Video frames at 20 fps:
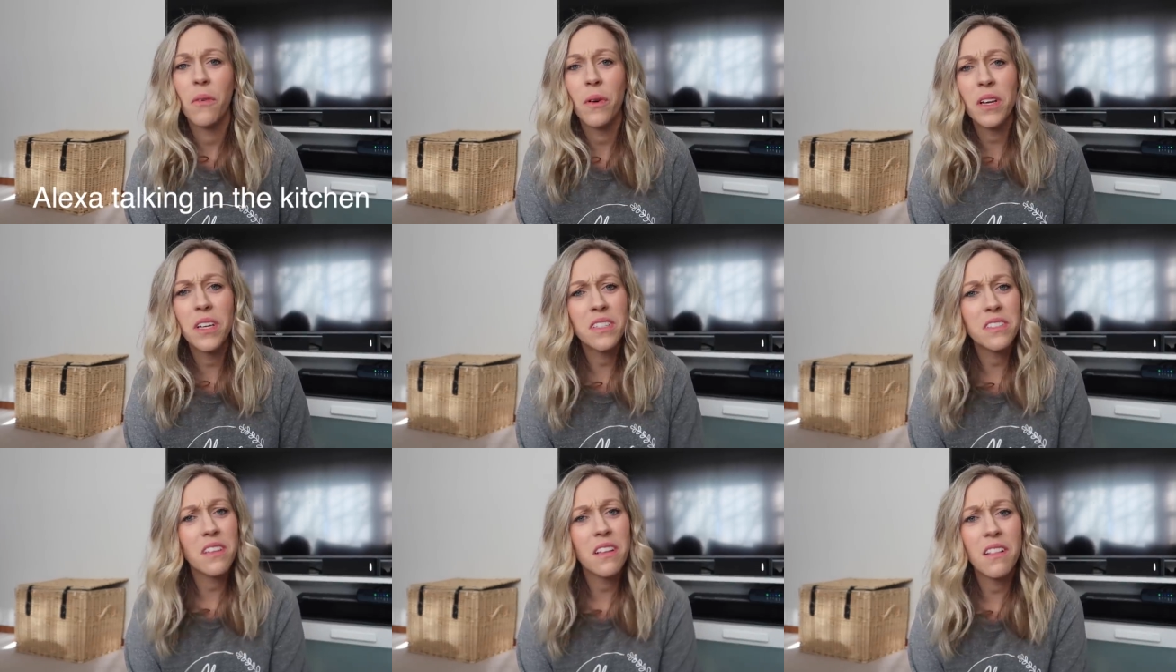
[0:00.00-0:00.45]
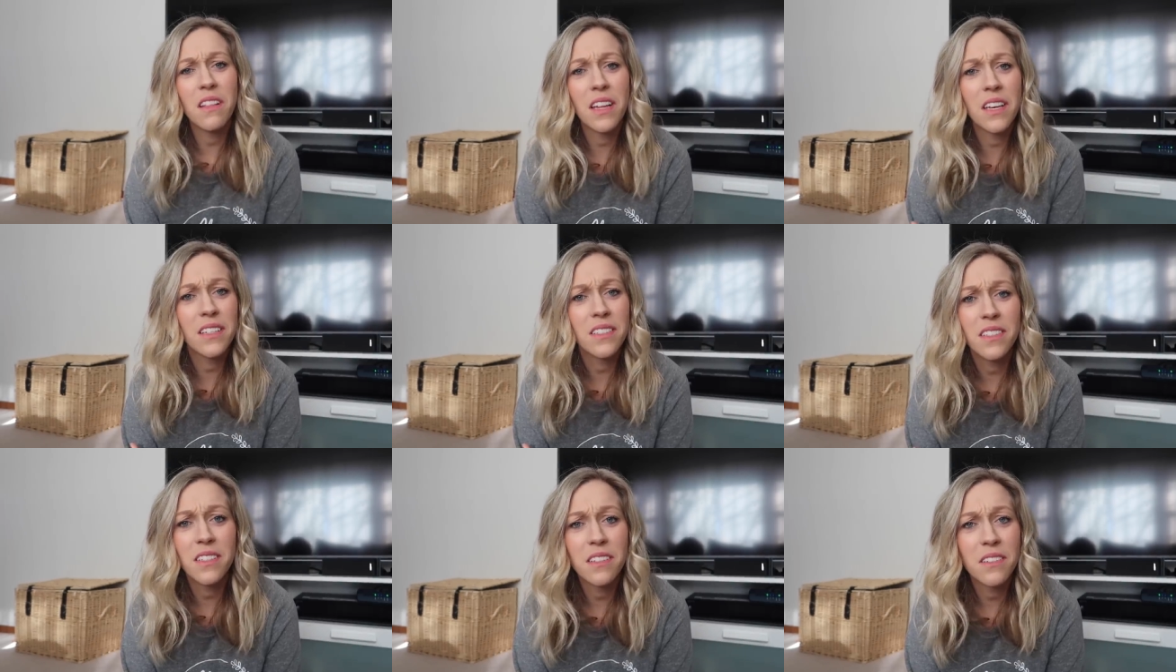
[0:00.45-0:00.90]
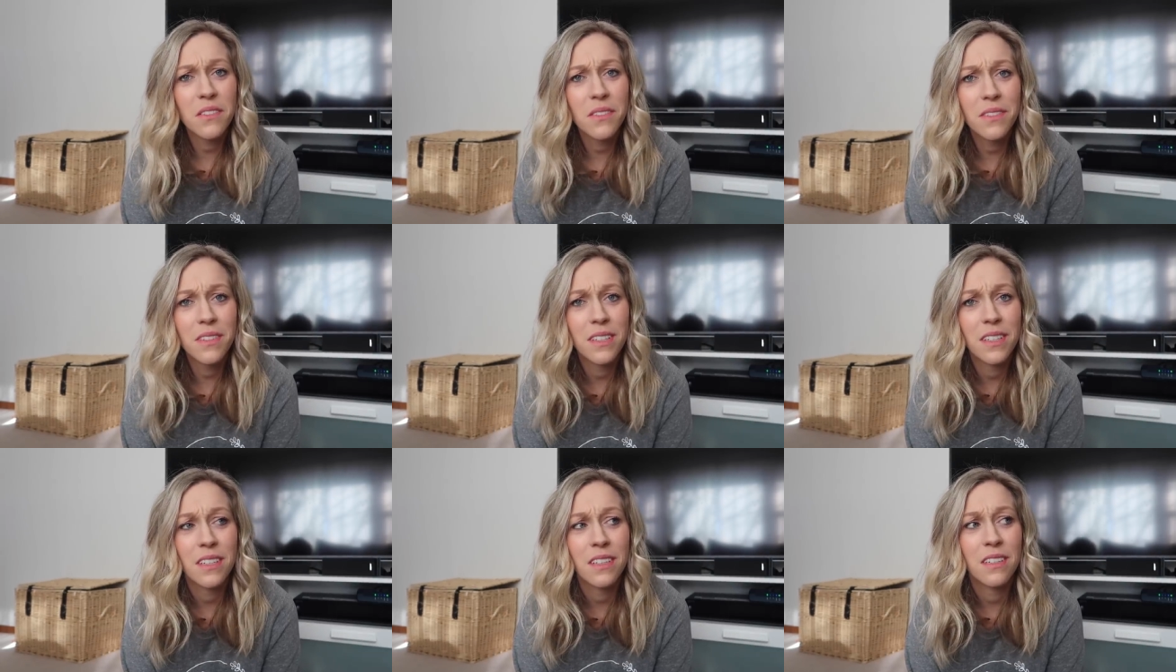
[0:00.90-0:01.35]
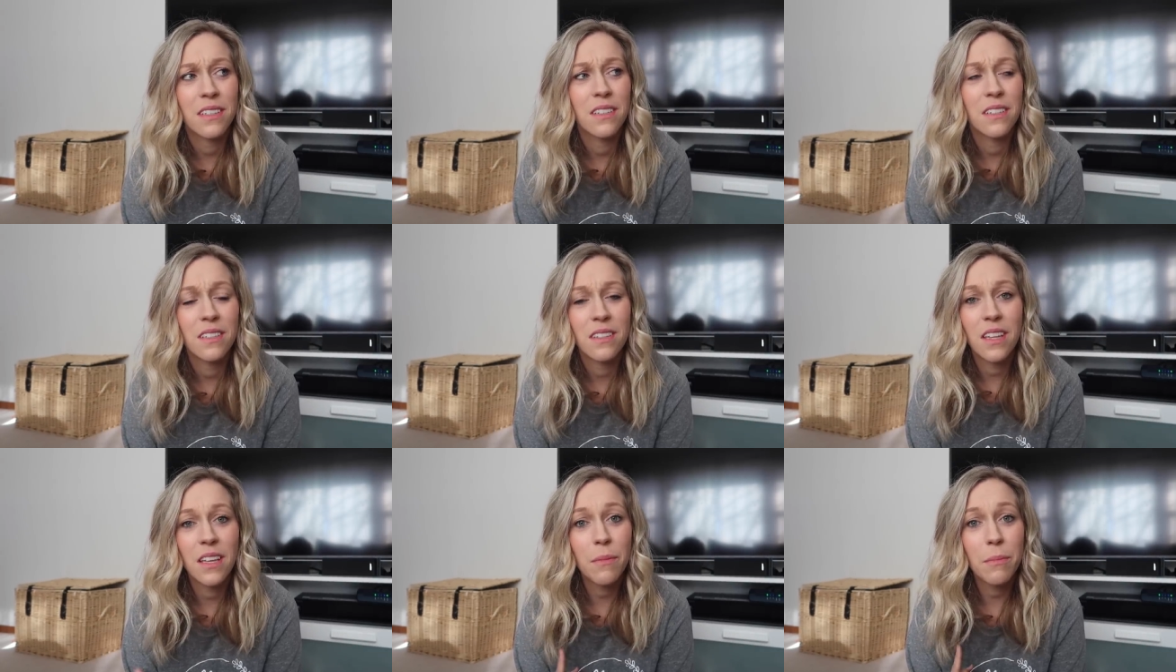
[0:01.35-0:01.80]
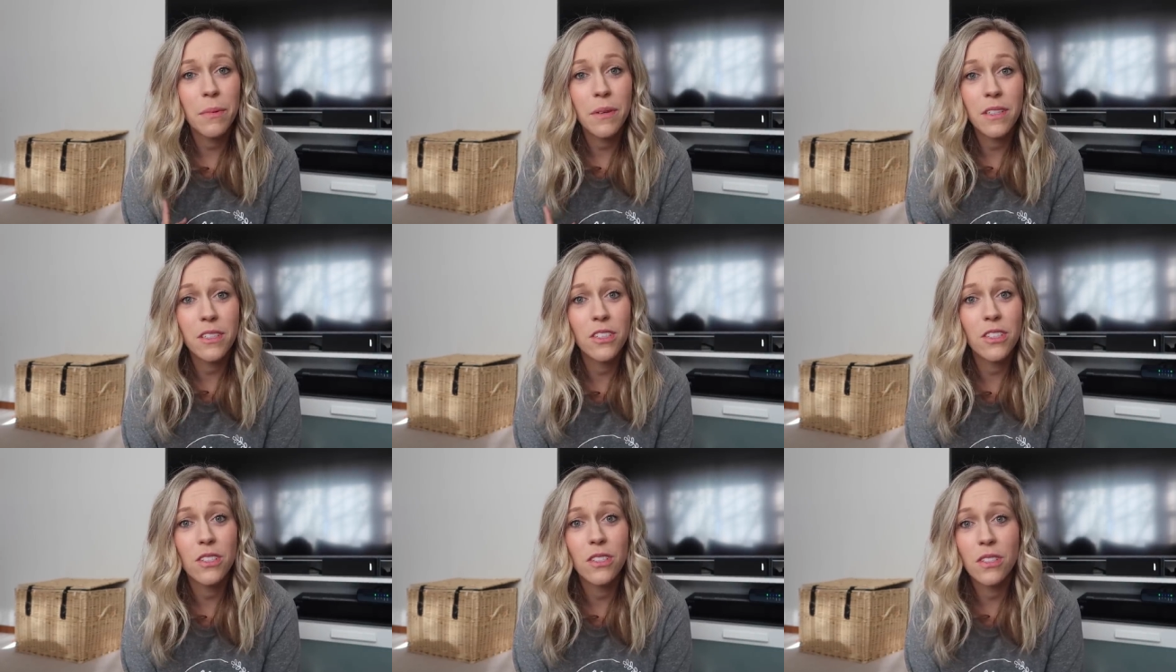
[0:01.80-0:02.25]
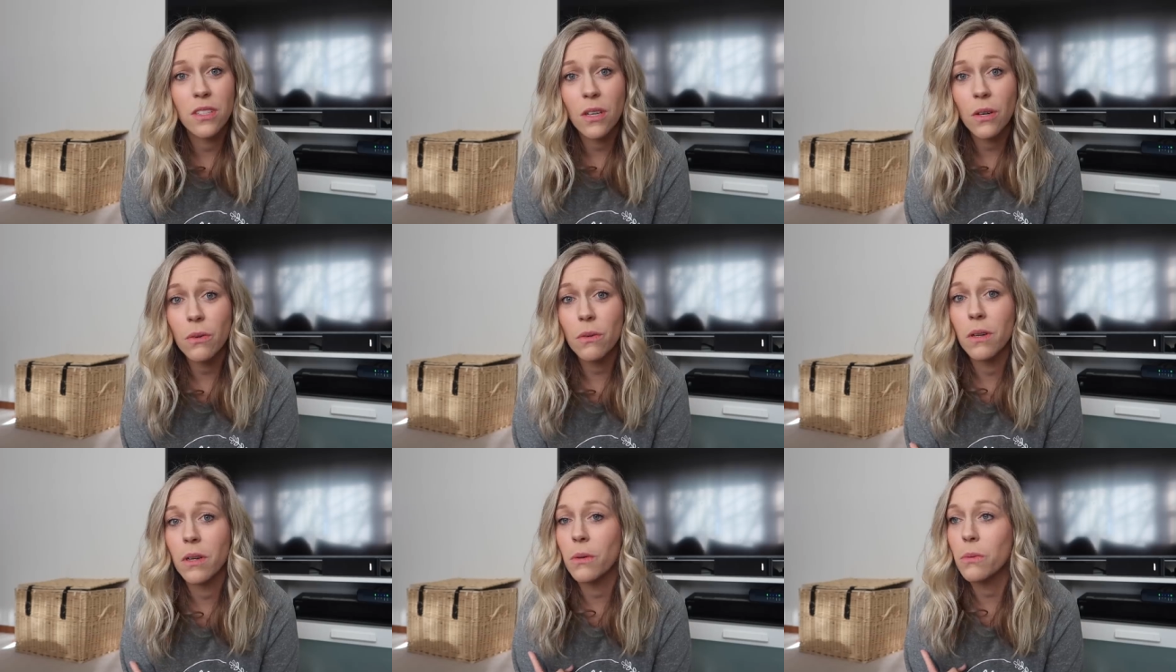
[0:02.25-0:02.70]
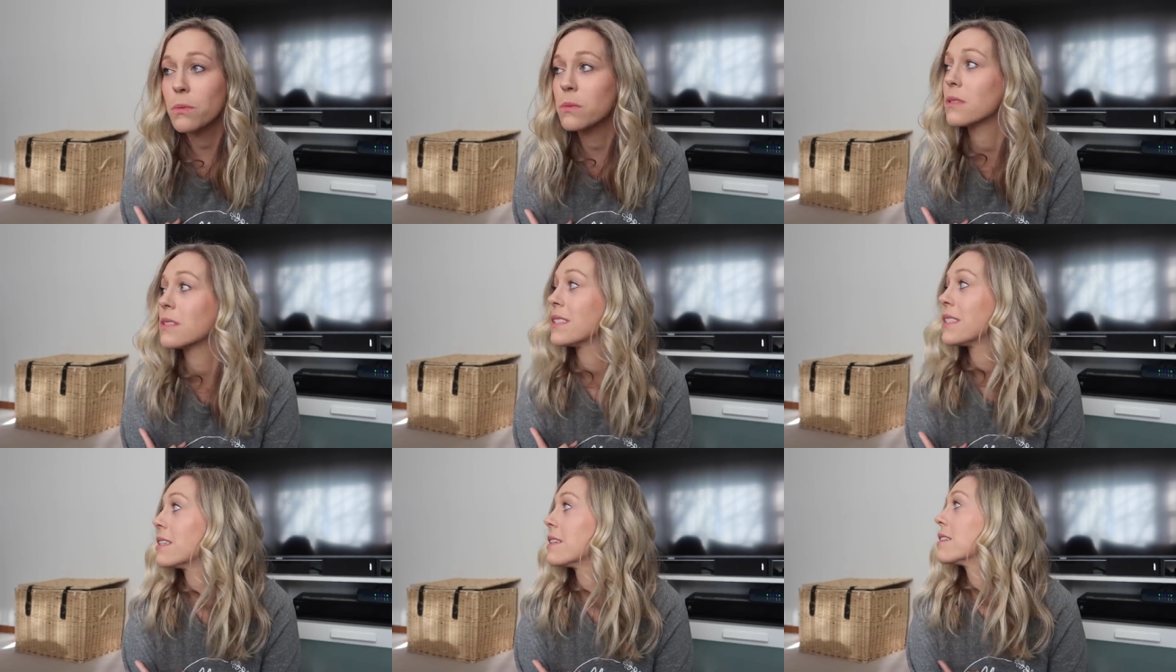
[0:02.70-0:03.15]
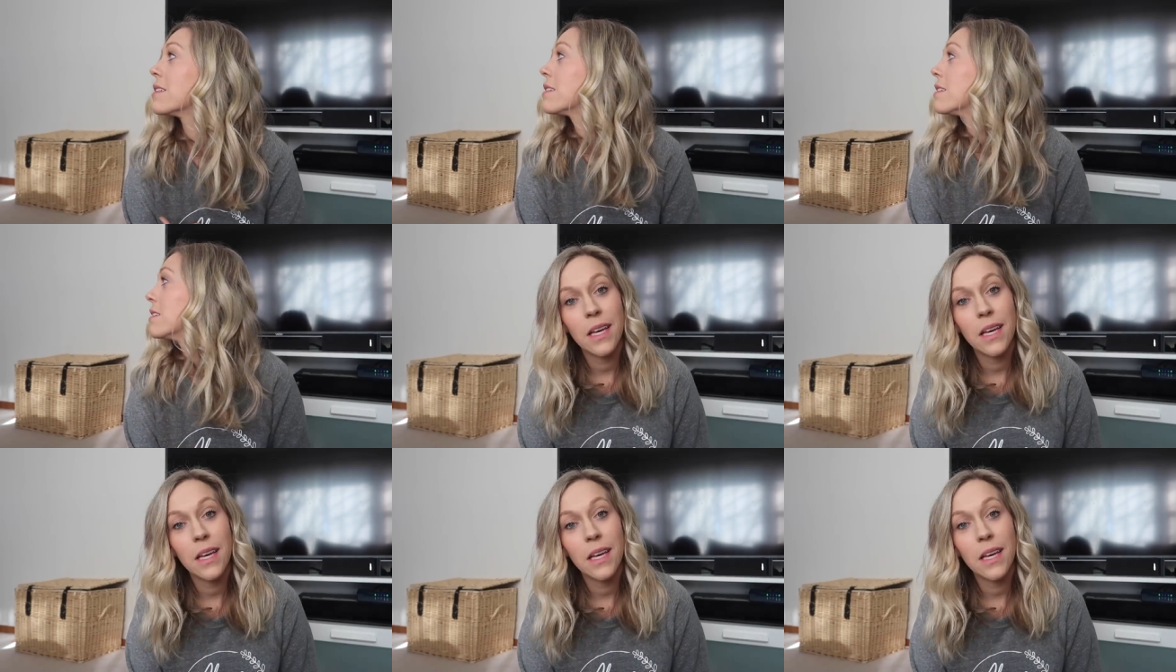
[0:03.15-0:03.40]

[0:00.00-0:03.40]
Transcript: What is Alexa doing? That's so nosy.